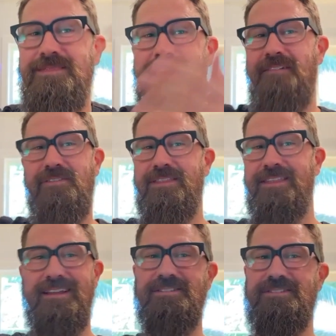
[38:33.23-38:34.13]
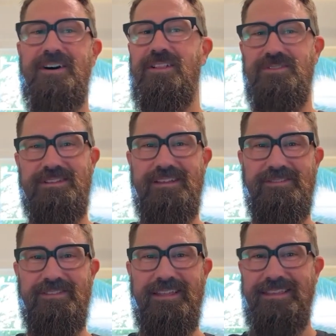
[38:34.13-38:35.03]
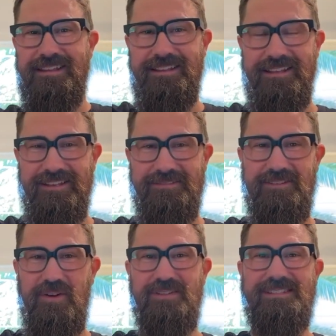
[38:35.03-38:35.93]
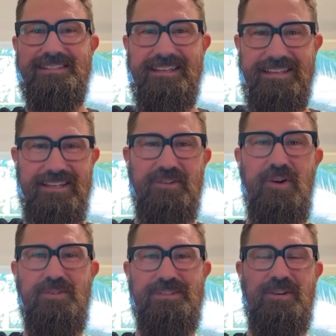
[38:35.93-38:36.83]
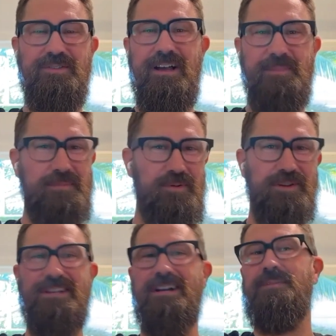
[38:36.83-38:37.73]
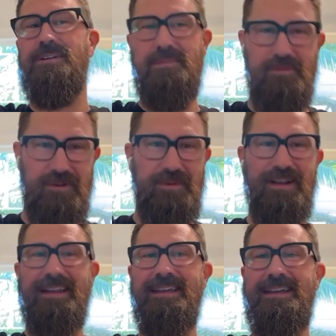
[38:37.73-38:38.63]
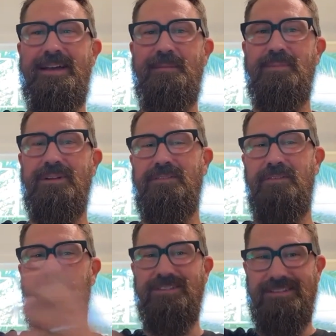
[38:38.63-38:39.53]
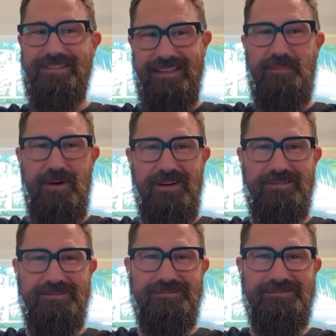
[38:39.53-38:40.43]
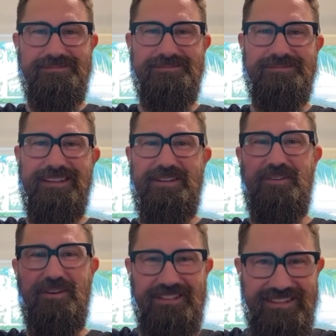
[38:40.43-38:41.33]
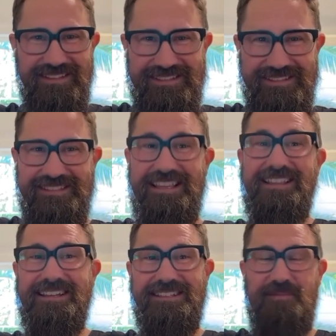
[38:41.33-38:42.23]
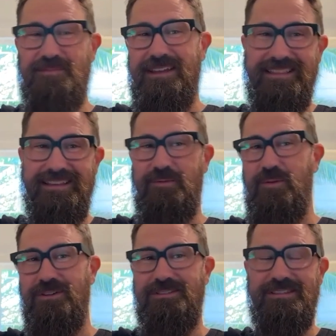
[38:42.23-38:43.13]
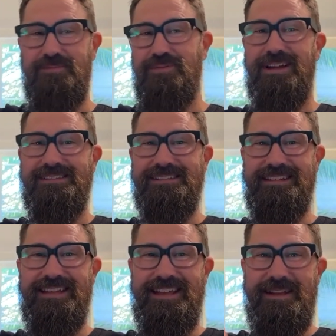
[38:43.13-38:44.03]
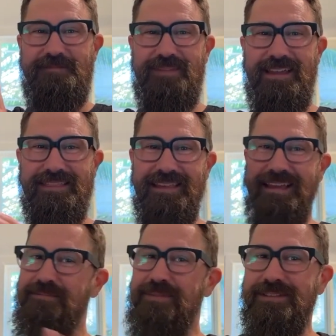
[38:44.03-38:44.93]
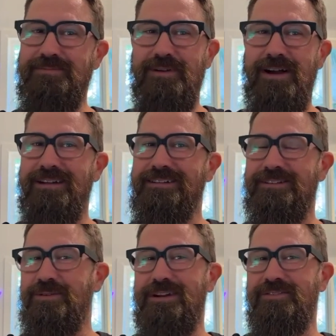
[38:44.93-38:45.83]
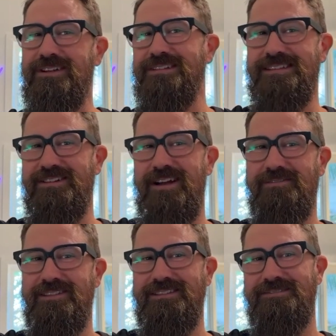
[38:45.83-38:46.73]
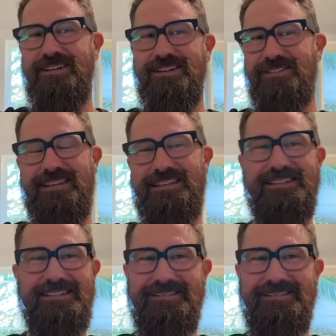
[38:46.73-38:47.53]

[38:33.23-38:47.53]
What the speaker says: Everything else follows after that. Then it's sticky, it grows, it goes out. People want to talk about it, people want to buy it. But if you focus on that part and you focus on the selling something, the awards and the press, and then build the product or whatever it is that you're offering this value, it doesn't